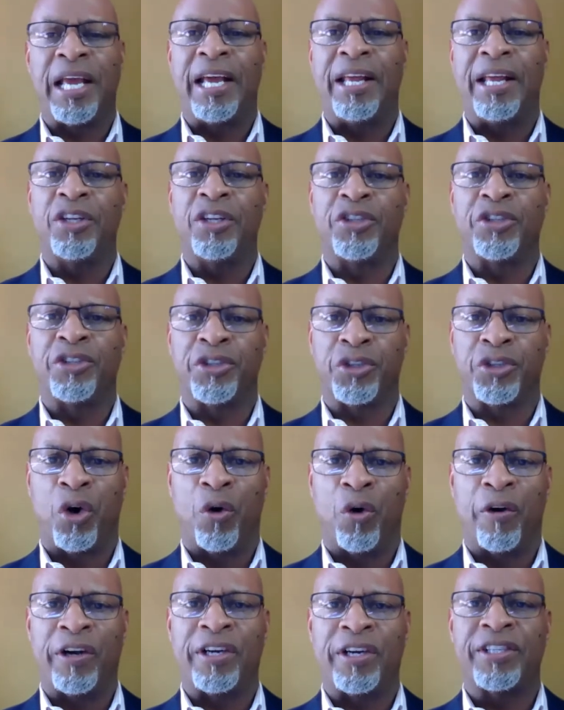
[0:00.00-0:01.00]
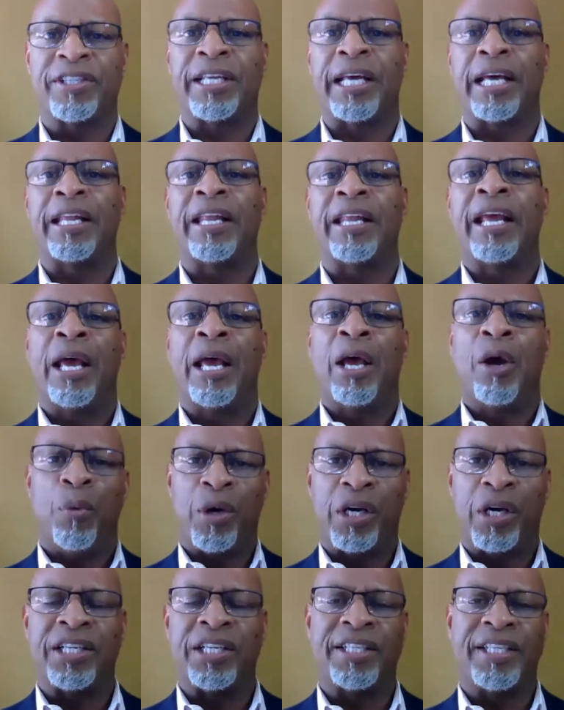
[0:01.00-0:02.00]
and stories that
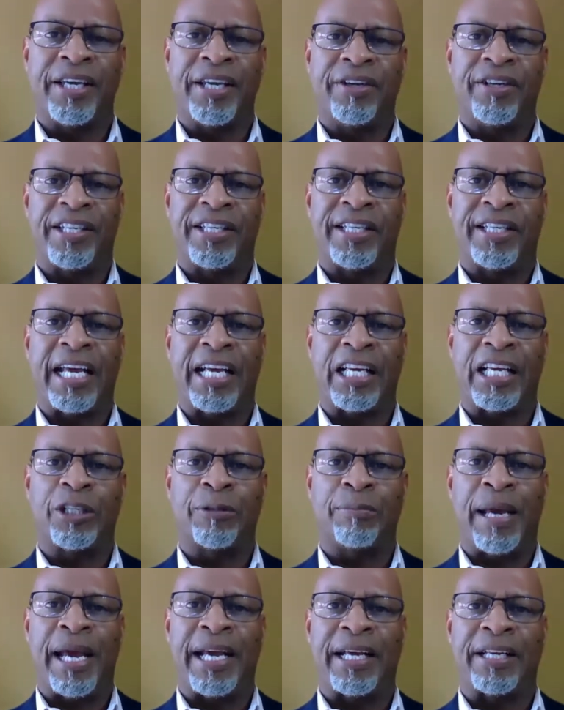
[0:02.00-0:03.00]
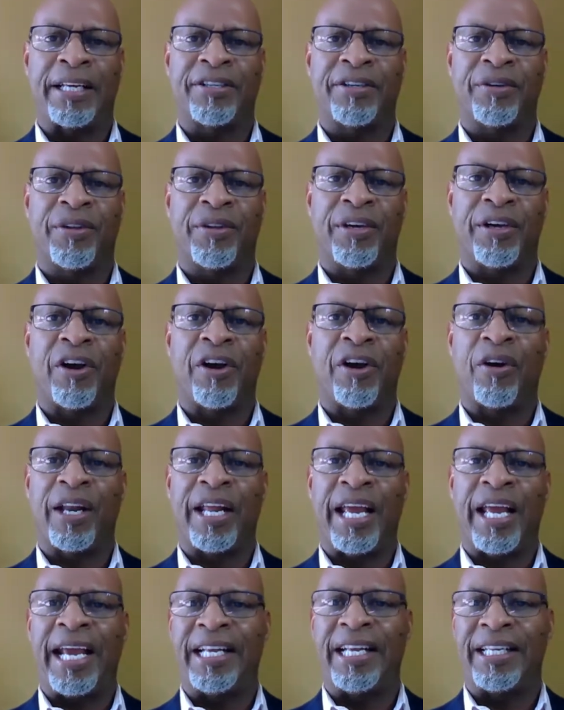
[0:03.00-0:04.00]
would continue to take us back to the
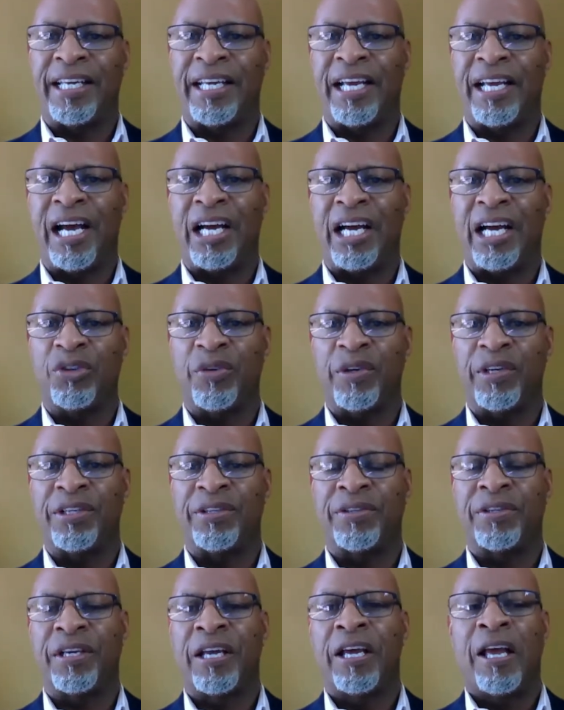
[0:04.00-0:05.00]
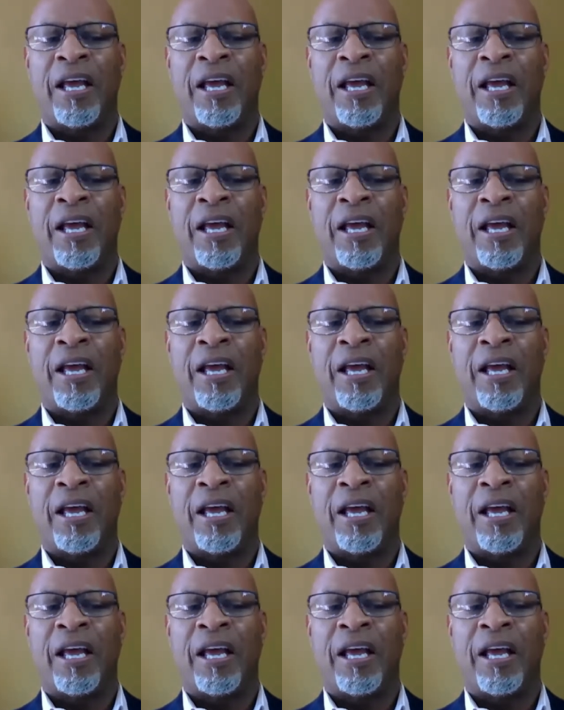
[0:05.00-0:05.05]
early eighteen hundreds.